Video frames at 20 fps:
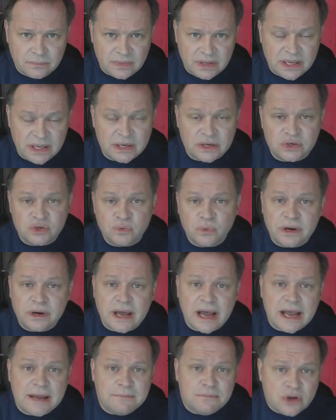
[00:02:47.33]
Here's what
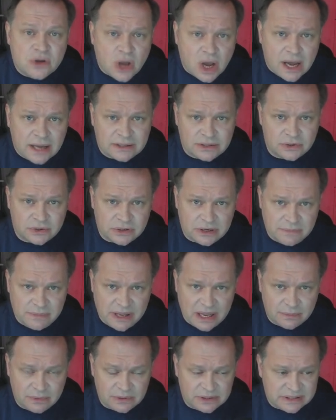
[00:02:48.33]
I'm not going to be
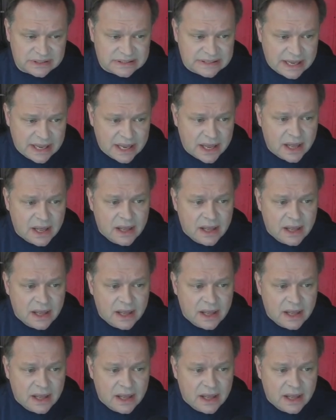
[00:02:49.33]
able to see.